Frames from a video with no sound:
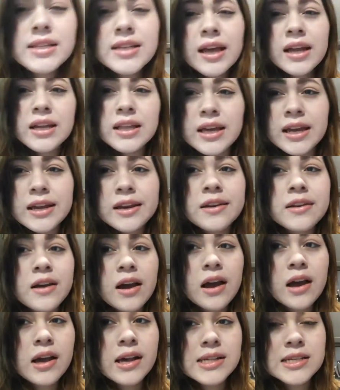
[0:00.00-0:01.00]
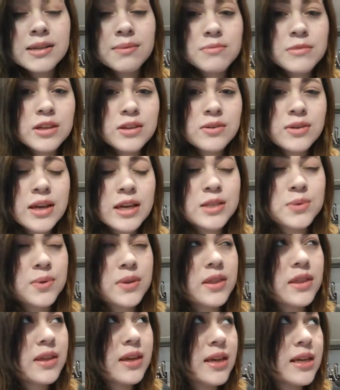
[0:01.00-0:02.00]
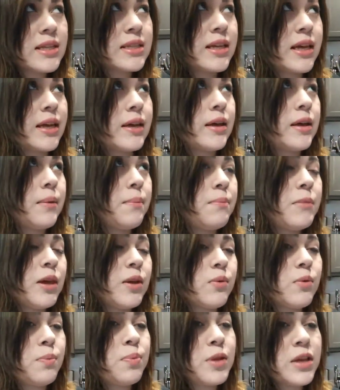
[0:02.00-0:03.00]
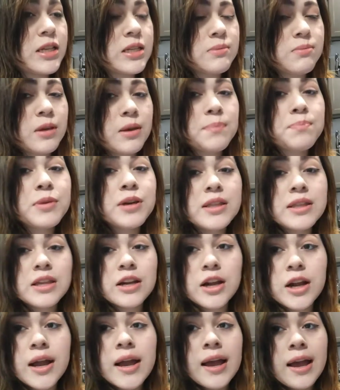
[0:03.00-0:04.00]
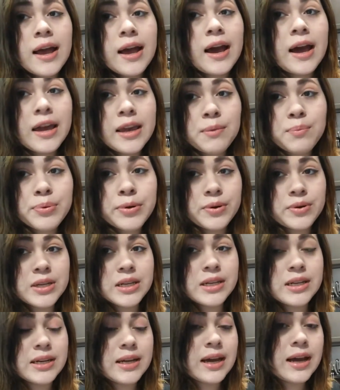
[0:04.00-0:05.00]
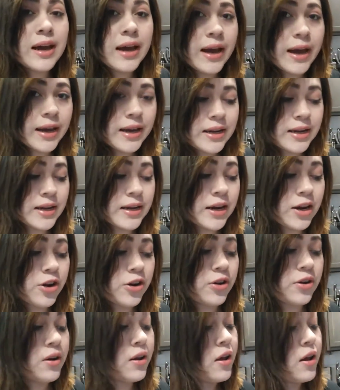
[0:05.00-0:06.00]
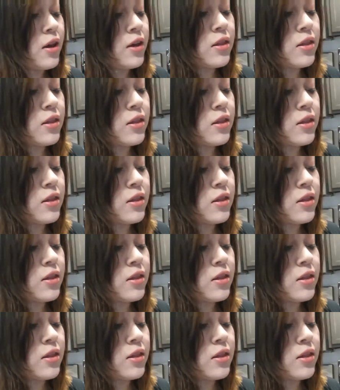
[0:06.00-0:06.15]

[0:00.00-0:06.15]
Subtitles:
kind of like not something you guys would think is like a meat replacement, but they're high in protein, high in iron.